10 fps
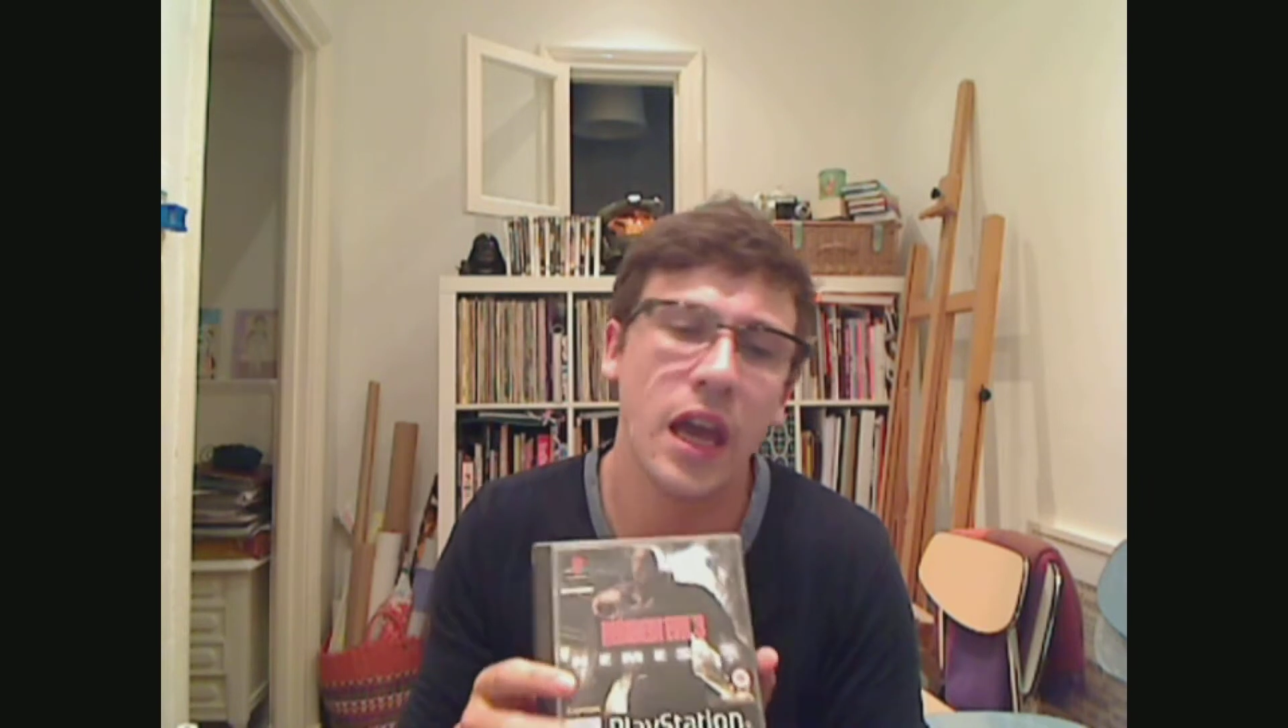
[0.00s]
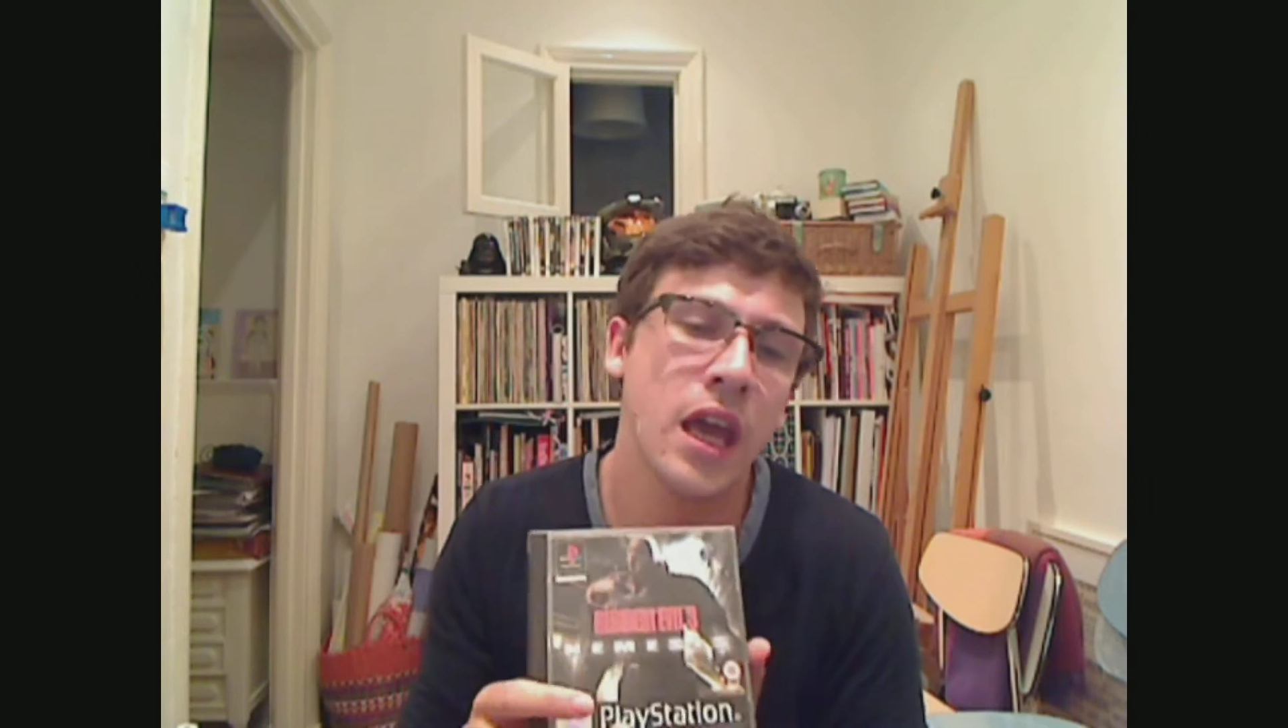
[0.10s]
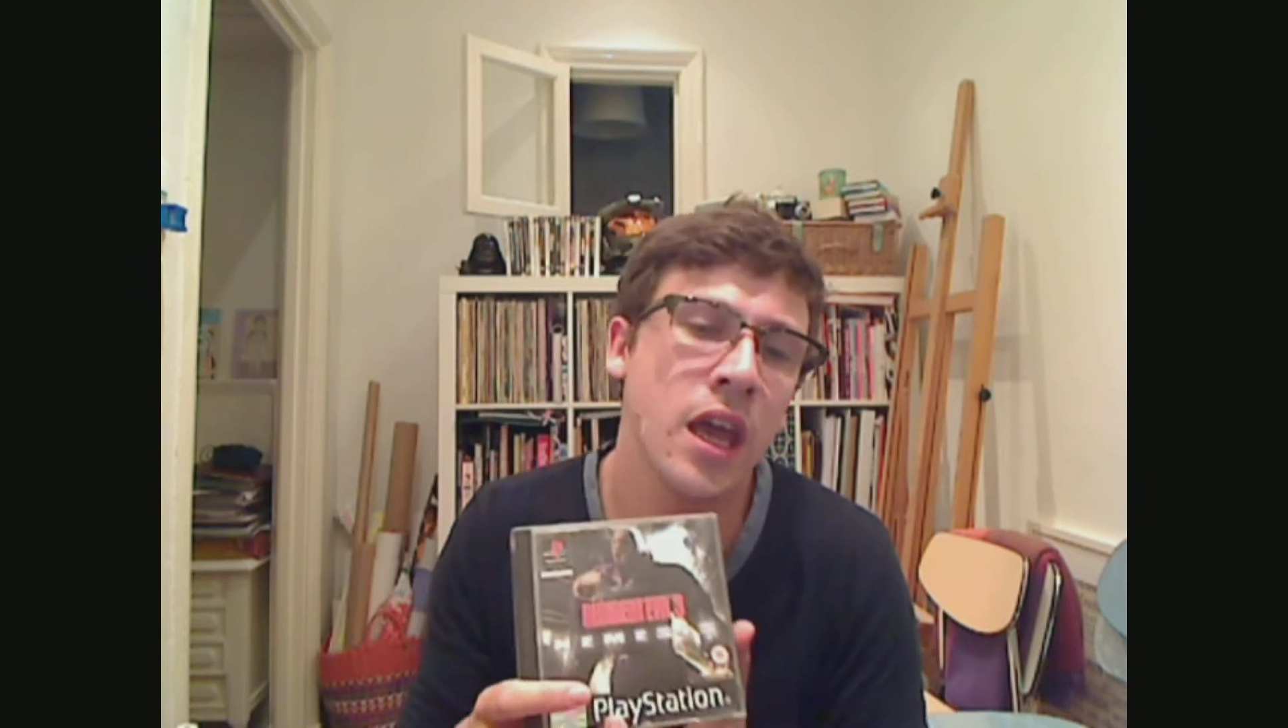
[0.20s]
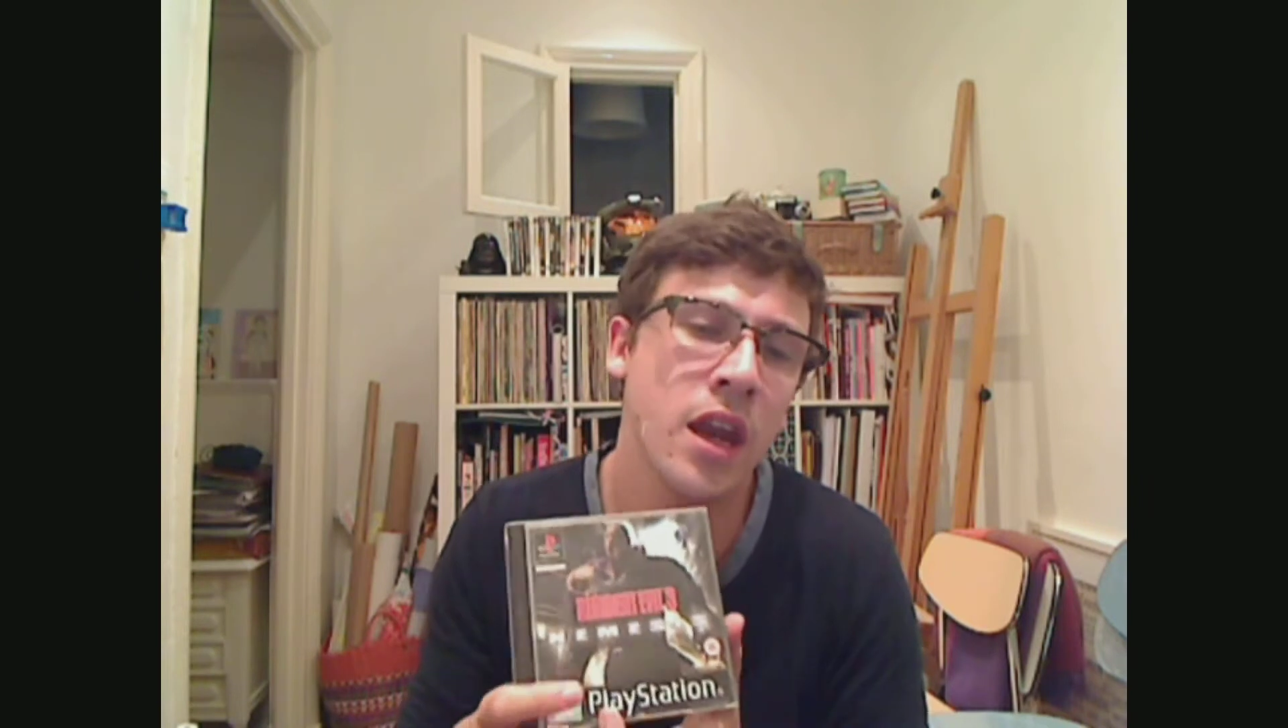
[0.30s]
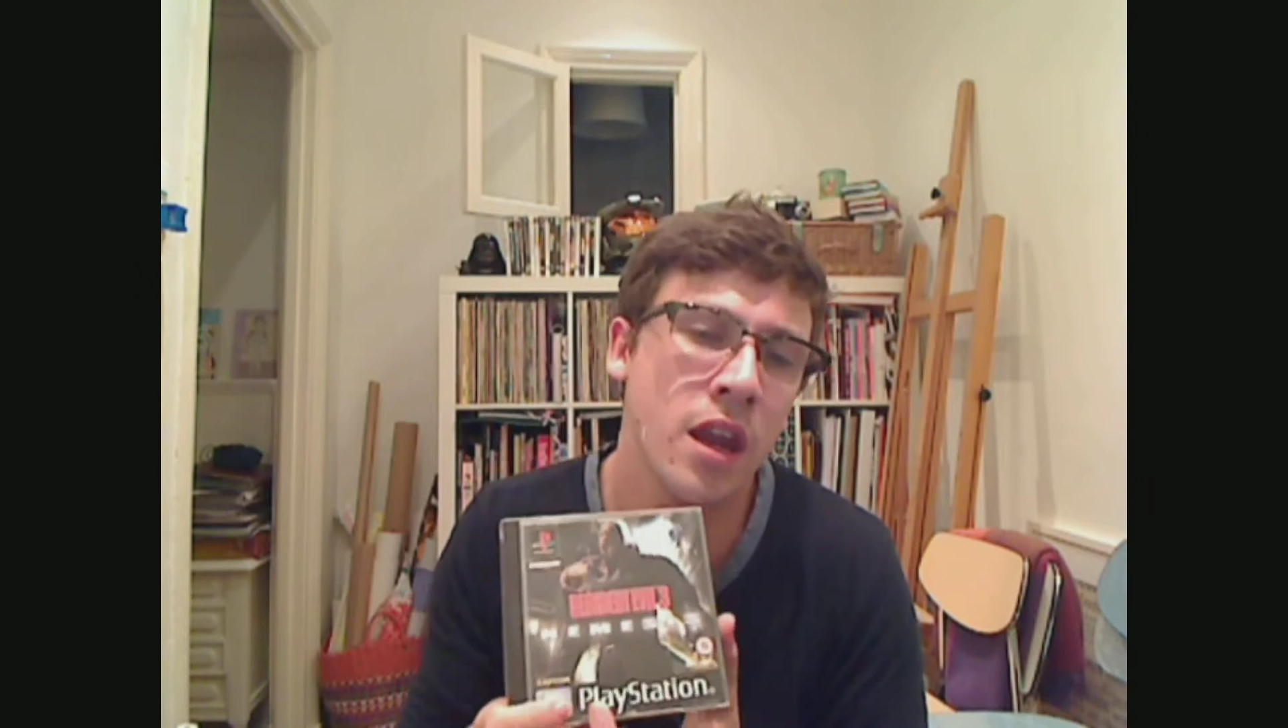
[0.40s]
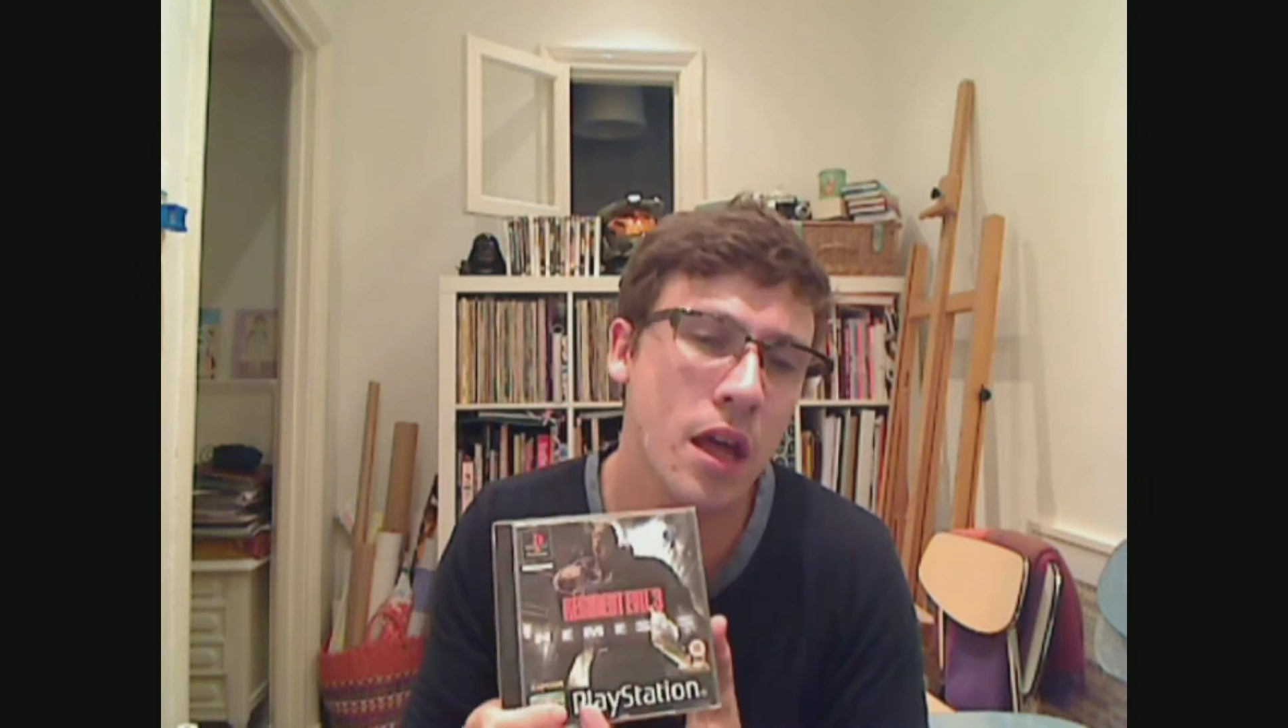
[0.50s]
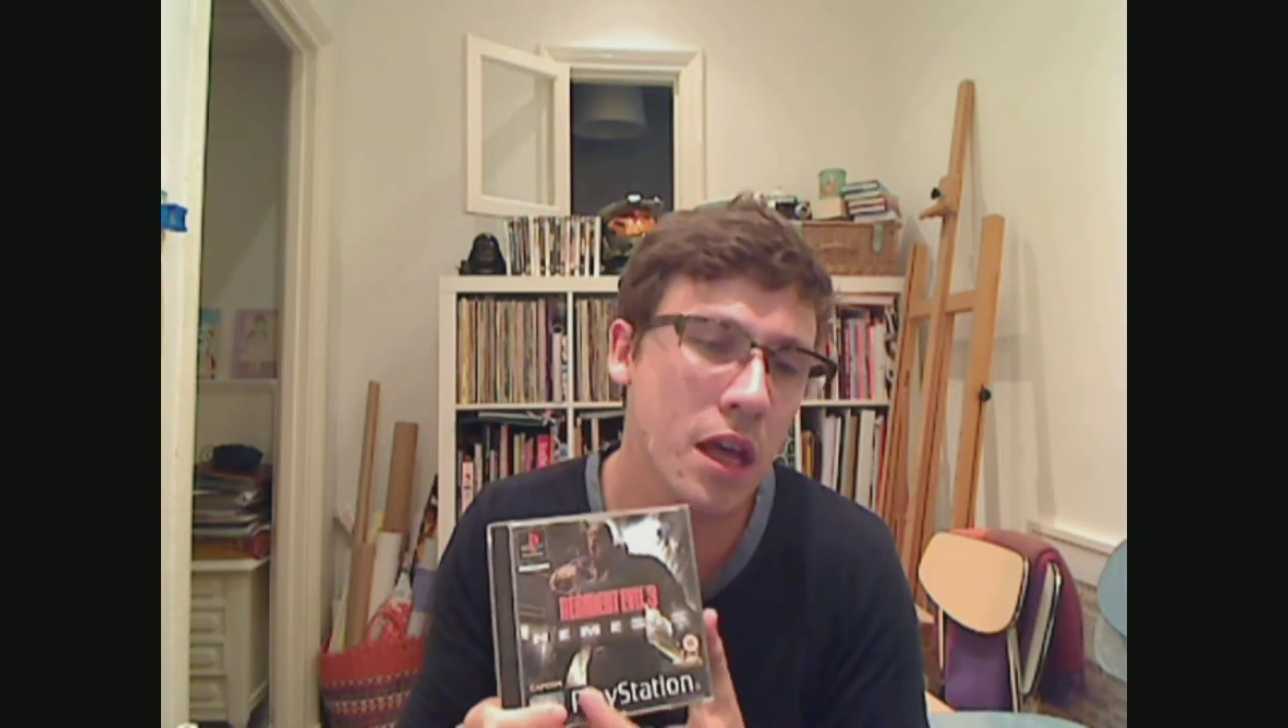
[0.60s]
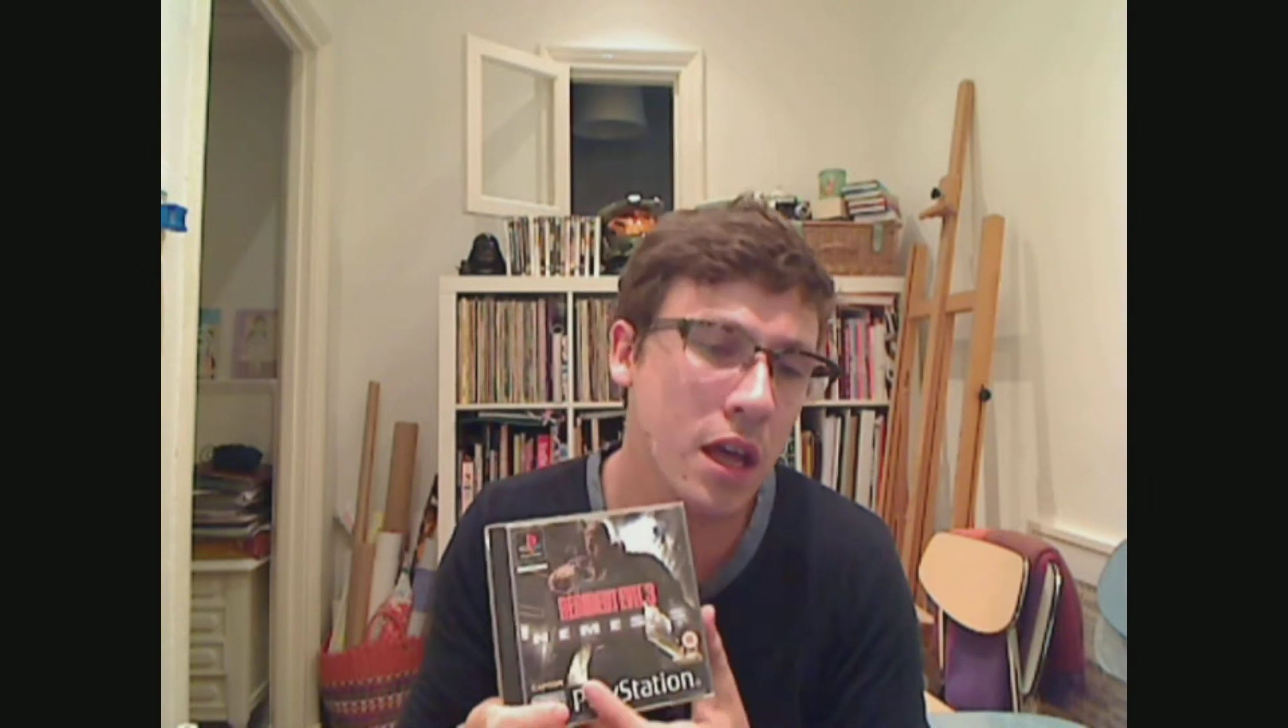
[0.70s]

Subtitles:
in,